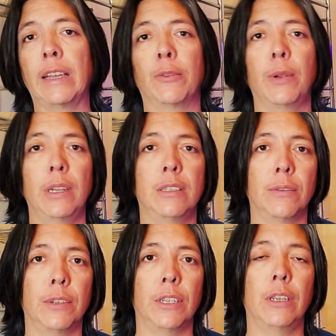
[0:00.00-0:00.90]
and
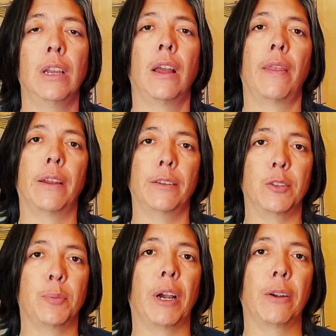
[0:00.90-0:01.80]
creativity that
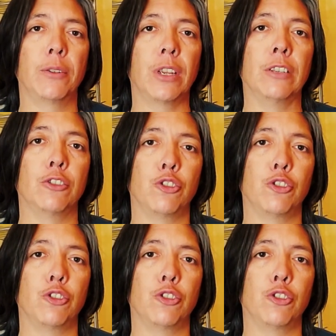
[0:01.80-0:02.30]
inspires and